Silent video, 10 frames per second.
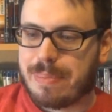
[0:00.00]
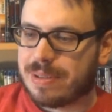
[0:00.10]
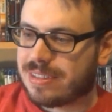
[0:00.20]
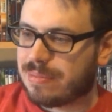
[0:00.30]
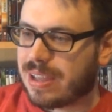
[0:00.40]

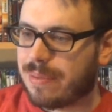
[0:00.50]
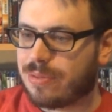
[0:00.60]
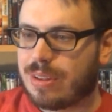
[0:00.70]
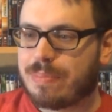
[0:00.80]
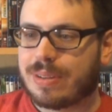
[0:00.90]
happens sometimes
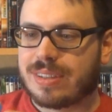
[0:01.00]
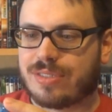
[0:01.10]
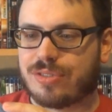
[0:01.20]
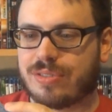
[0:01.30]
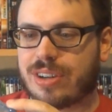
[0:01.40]
when they put
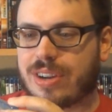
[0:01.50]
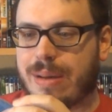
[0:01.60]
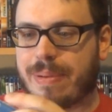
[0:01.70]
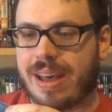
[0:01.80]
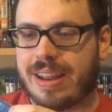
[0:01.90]
this shrink
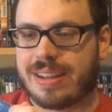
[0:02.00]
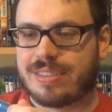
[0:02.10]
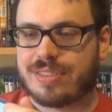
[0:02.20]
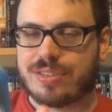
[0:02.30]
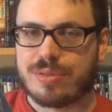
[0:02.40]
wrap on.
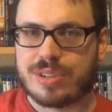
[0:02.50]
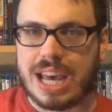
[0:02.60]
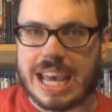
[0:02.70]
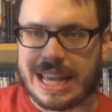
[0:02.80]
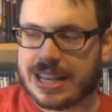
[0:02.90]
It's too
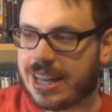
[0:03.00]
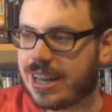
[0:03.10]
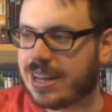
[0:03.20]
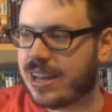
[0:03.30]
tight, and